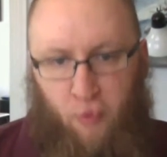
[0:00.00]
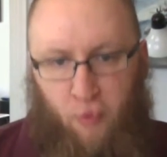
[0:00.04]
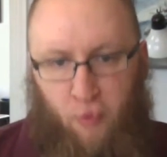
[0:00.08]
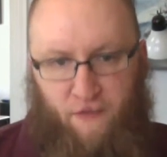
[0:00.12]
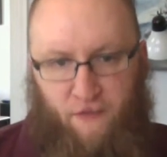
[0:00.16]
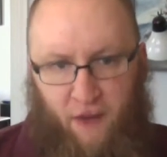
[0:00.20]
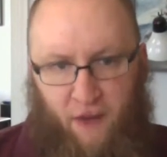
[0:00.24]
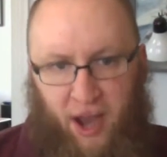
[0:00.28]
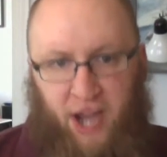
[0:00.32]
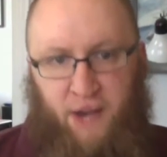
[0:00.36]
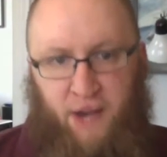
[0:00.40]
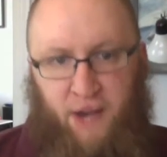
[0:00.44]

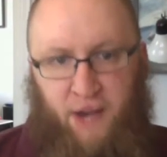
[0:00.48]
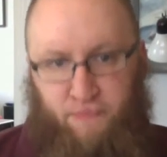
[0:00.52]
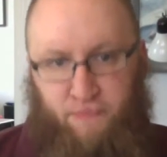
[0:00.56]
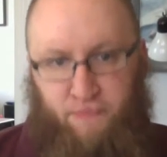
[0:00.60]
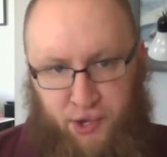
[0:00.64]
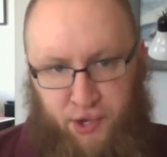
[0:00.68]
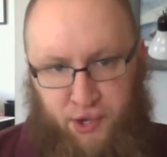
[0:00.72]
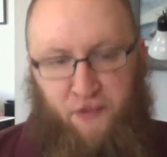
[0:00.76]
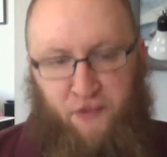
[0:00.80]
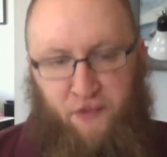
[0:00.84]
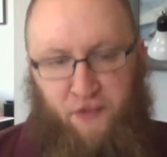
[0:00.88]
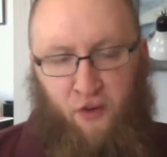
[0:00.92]
I
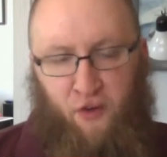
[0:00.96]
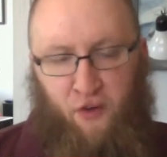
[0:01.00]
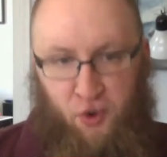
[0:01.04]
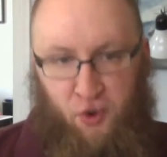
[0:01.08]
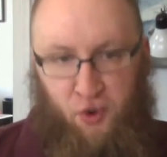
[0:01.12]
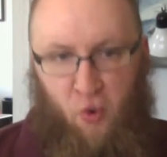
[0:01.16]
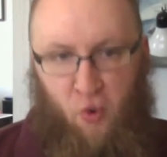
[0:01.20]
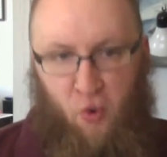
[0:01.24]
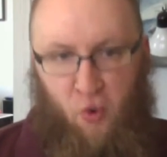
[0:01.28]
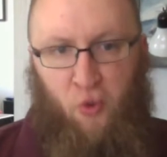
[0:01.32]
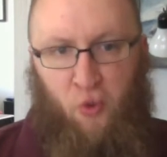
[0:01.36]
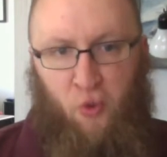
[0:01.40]
find
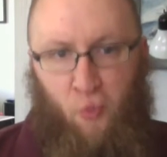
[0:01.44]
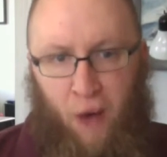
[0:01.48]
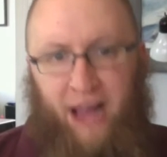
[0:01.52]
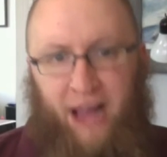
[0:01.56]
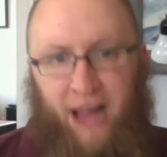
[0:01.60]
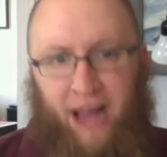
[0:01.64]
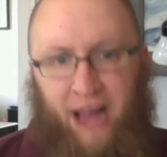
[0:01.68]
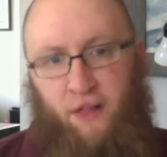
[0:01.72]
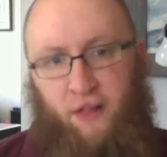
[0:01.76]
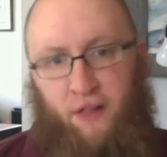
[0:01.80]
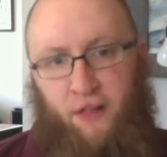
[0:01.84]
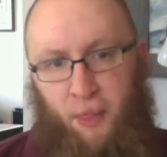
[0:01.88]
new,
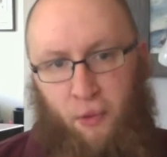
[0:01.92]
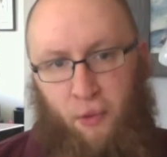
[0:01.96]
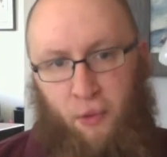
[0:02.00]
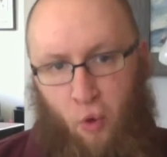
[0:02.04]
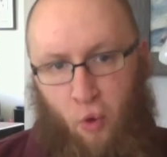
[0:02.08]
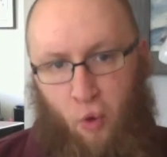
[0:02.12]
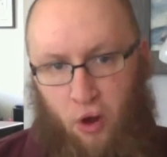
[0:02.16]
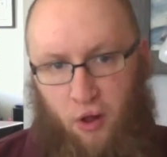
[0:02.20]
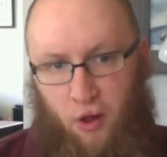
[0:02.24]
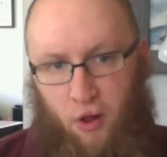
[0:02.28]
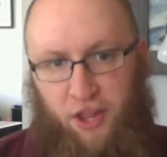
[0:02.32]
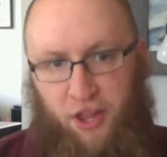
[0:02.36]
strange,
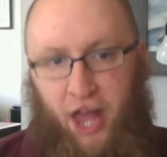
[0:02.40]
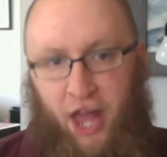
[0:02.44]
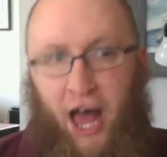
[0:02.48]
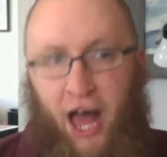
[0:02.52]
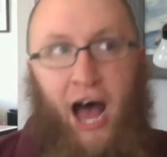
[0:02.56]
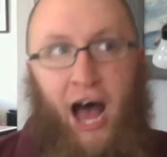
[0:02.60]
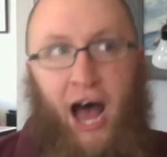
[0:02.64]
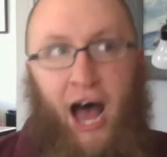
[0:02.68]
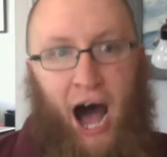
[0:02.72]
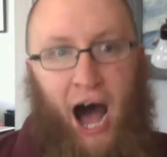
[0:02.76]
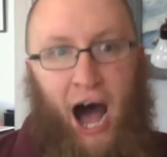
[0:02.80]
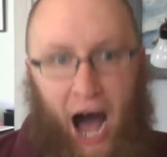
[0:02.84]
different
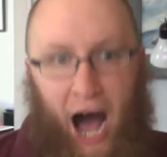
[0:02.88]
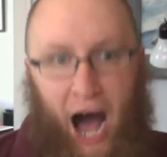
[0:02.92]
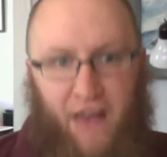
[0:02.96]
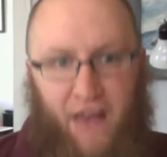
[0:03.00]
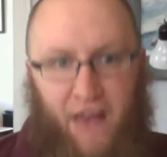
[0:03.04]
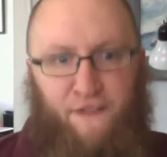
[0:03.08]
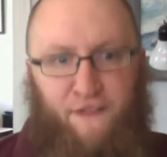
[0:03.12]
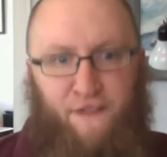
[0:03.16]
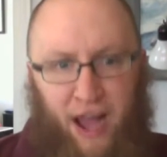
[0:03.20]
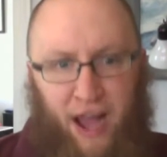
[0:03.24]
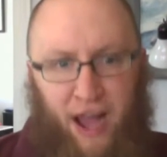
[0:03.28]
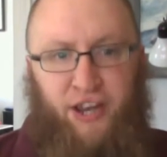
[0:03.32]
things
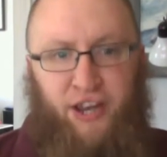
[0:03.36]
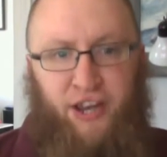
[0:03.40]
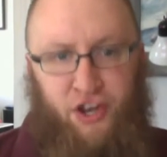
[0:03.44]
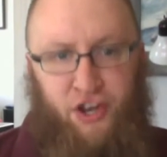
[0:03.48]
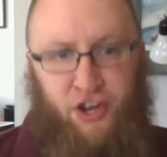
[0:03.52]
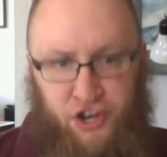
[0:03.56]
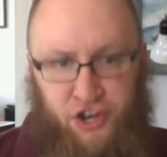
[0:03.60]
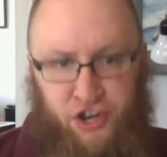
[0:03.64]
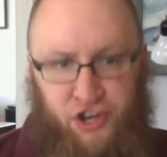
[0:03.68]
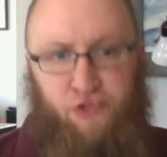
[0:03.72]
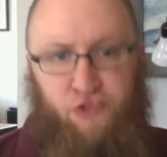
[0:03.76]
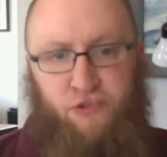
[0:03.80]

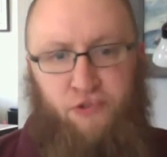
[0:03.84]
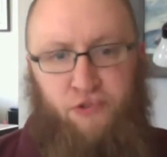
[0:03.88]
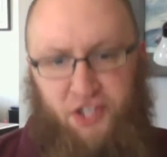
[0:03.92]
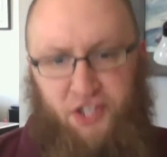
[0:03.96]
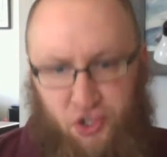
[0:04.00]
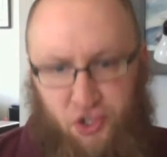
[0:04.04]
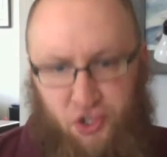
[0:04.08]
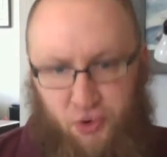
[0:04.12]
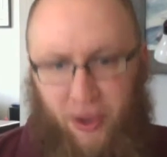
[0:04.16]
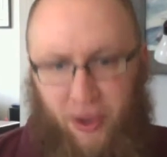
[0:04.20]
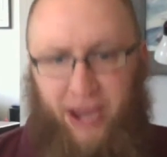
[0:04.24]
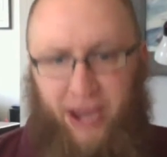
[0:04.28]
valuable
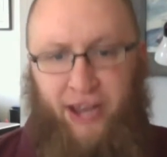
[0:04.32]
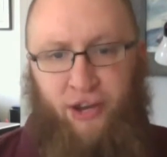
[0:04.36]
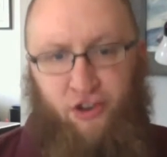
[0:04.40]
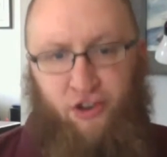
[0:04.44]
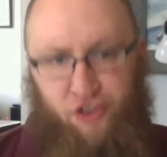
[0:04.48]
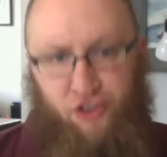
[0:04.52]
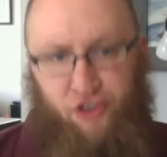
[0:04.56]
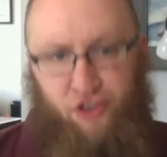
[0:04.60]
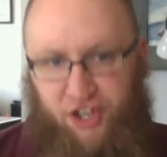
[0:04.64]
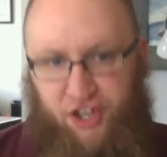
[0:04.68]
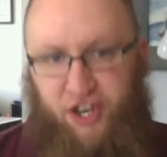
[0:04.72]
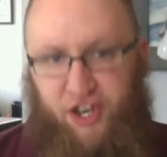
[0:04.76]
and
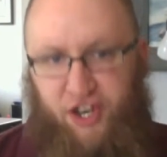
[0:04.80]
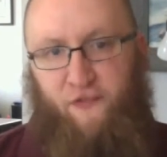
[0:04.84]
worthwhile.